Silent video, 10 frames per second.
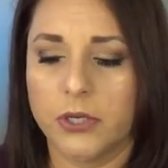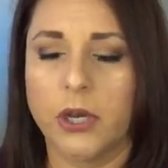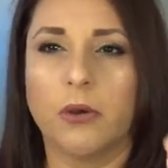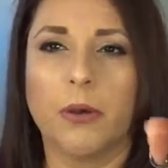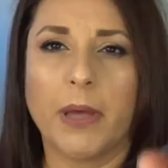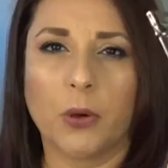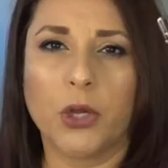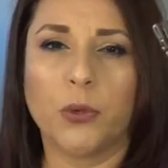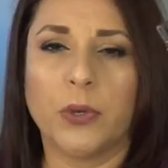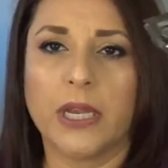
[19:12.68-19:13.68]
No, about
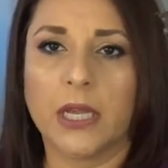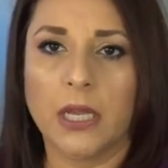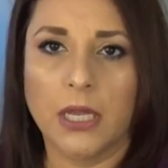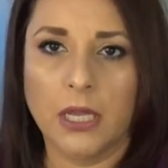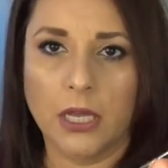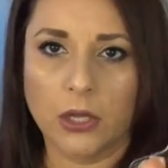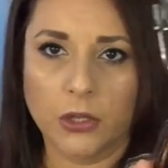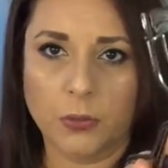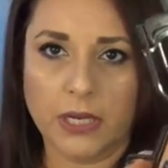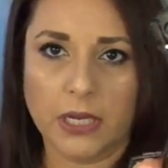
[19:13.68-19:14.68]
a good week. A
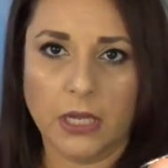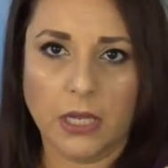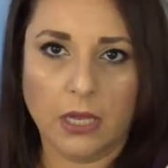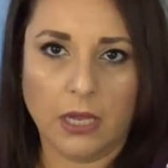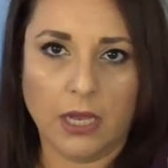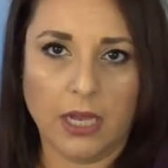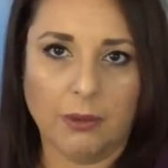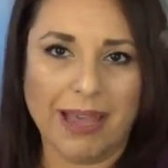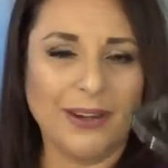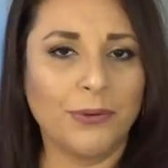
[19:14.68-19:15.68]
good week.
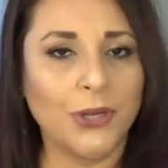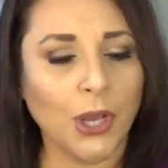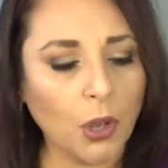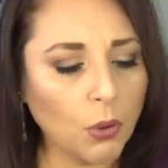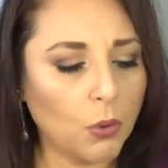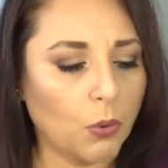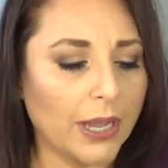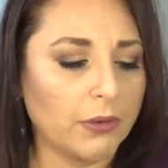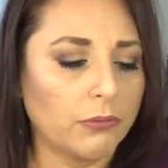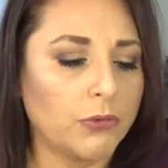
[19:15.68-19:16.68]
I
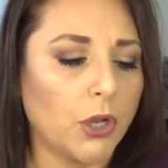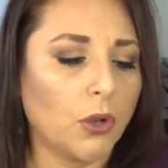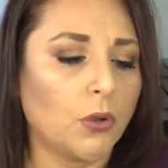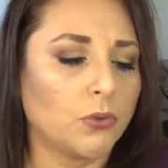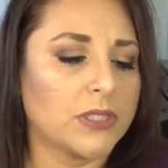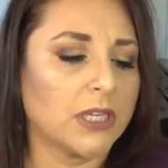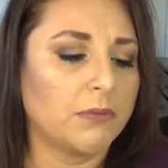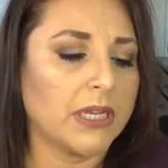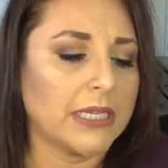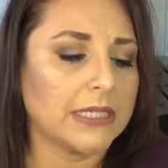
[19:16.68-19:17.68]
don't know.
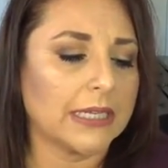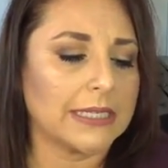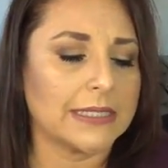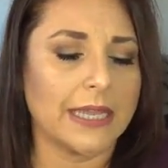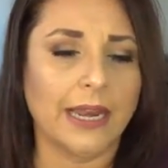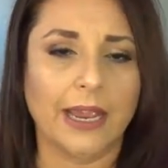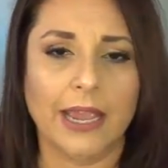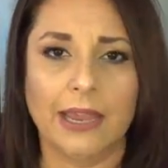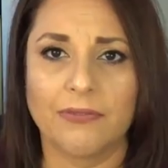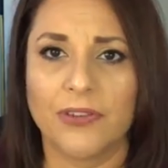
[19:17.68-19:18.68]
Some days, like I said,
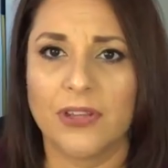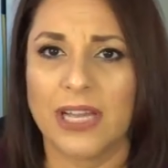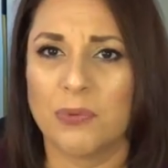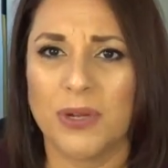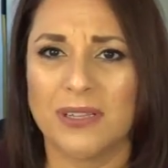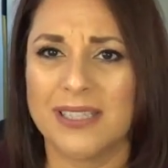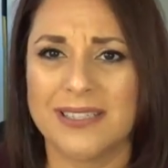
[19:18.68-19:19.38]
I feel like, what?